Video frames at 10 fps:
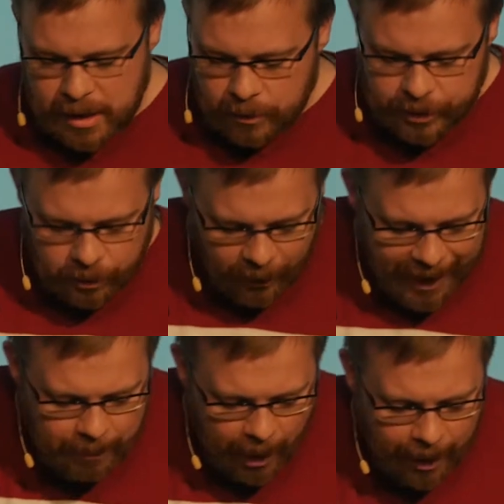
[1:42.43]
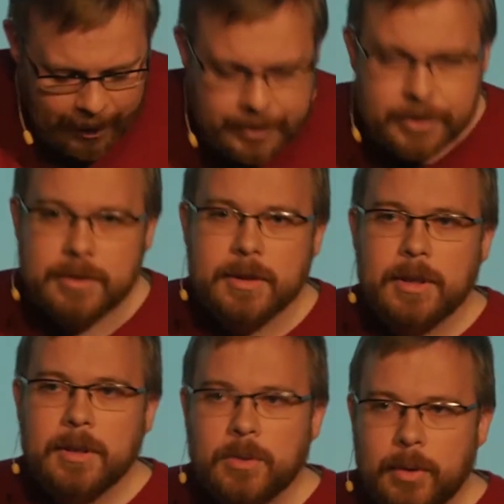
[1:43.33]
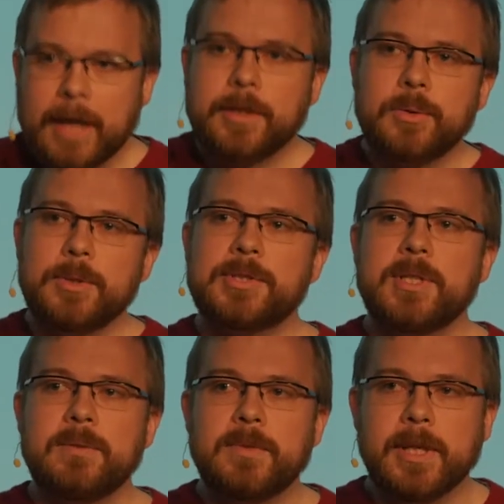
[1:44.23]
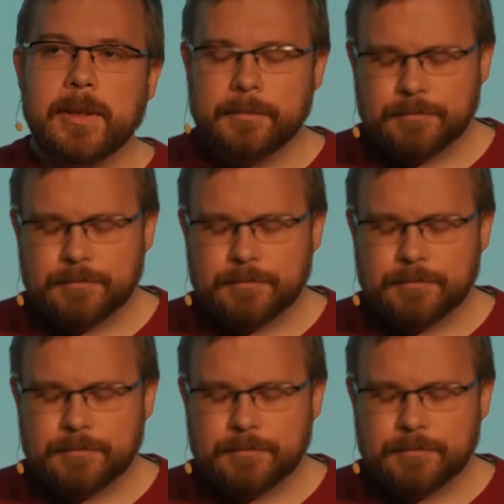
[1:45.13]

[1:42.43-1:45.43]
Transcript: It was a gray box connected to his TV.